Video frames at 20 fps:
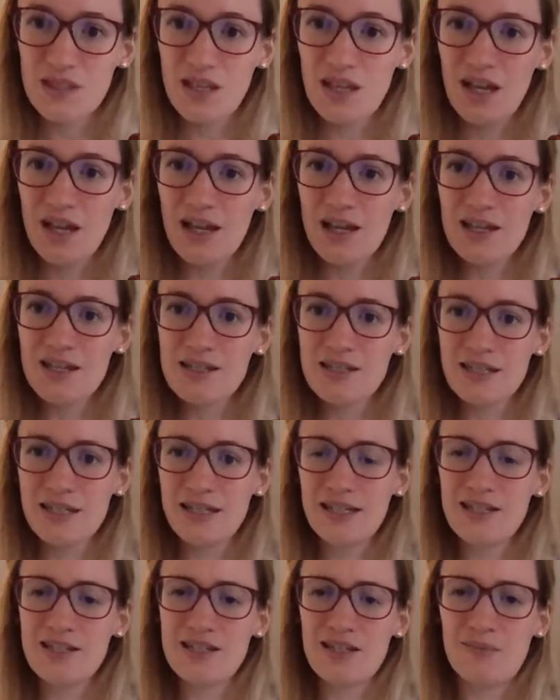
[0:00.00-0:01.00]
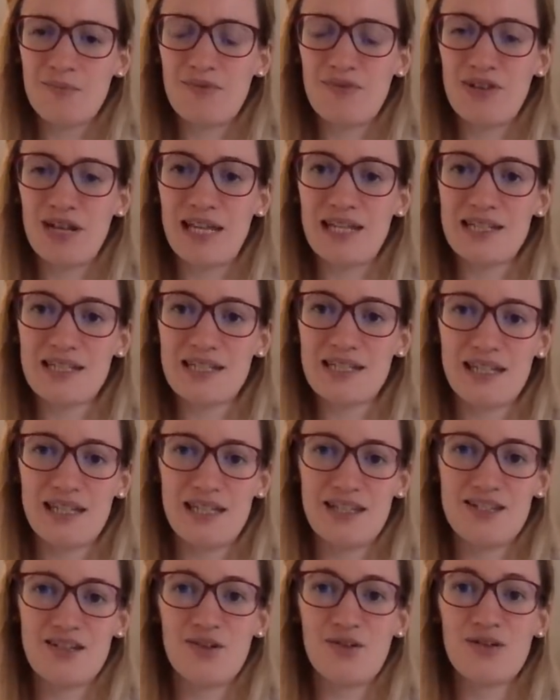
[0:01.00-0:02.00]
I see some flat
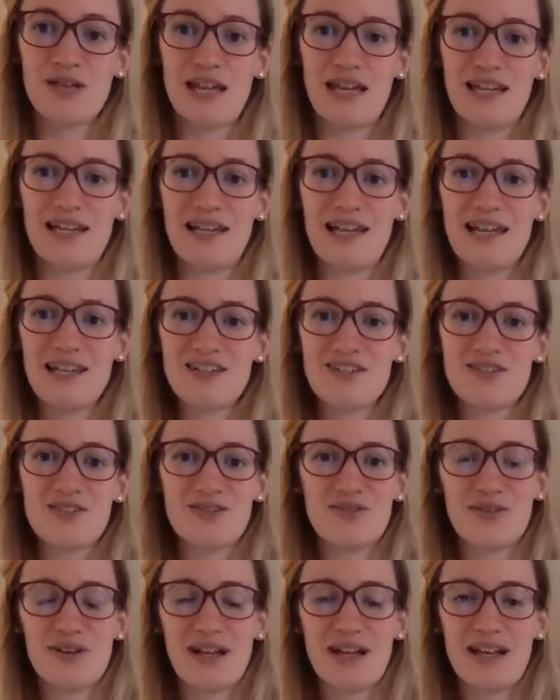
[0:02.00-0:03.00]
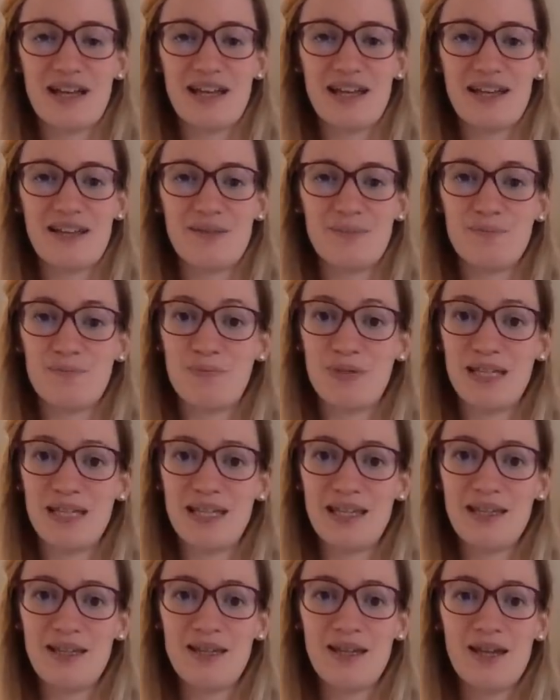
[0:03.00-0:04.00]
keys. Okay, let's try
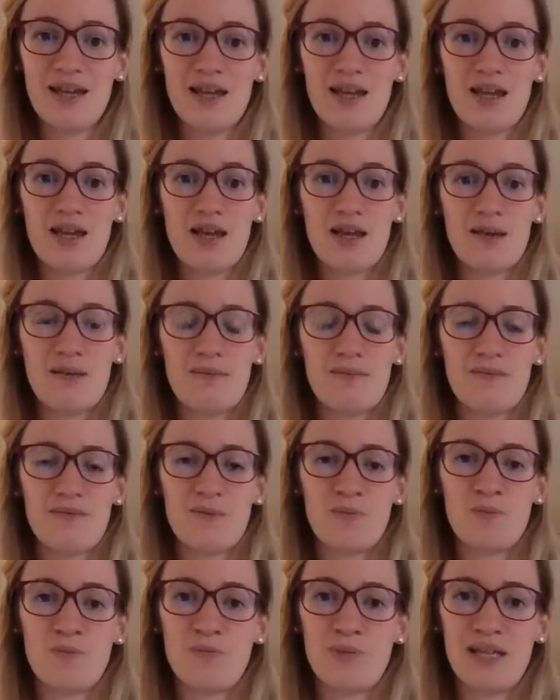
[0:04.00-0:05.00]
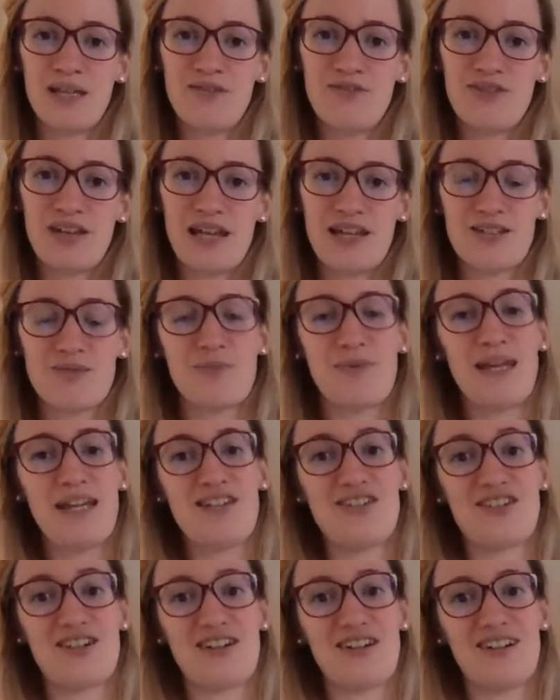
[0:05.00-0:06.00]
B, mm, B flat
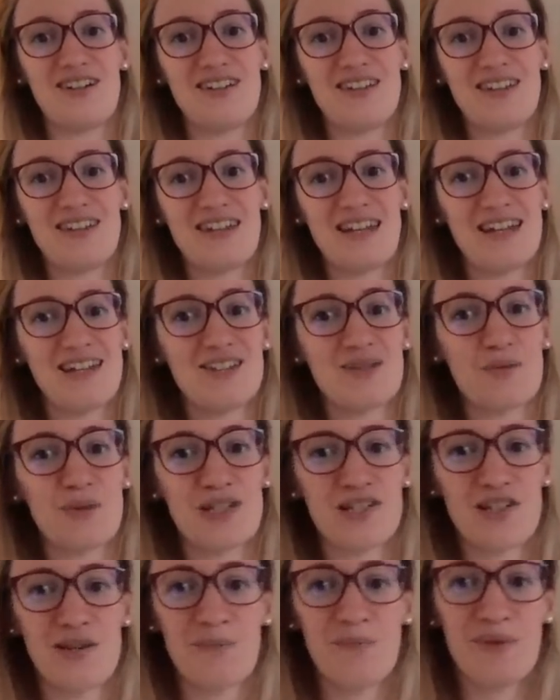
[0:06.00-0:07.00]
major. That is what some